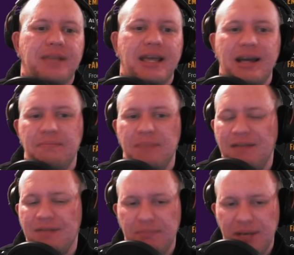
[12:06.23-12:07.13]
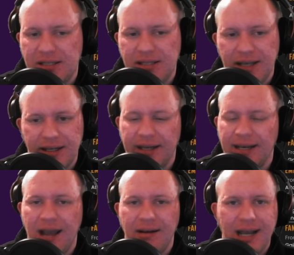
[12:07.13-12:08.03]
and then even Mystic, like
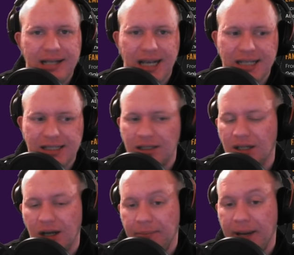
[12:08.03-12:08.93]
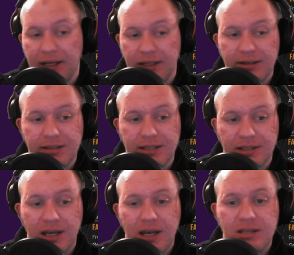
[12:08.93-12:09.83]
nowadays, has a lot better
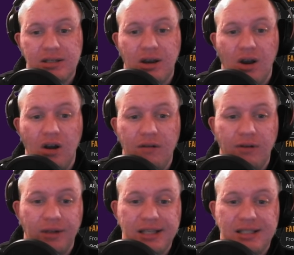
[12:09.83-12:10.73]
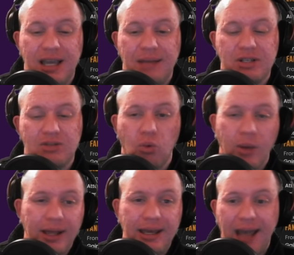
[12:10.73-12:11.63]
uses. So overall, this team just
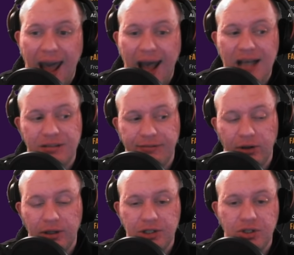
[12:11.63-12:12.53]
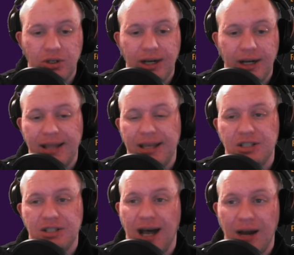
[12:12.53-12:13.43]
really has fallen short, and they
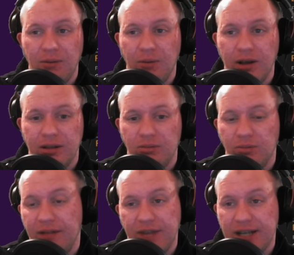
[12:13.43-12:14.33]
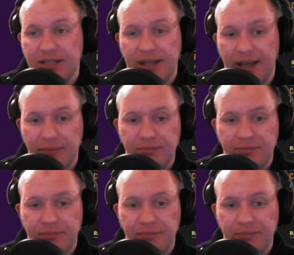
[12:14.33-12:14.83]
just aren't worth investing in.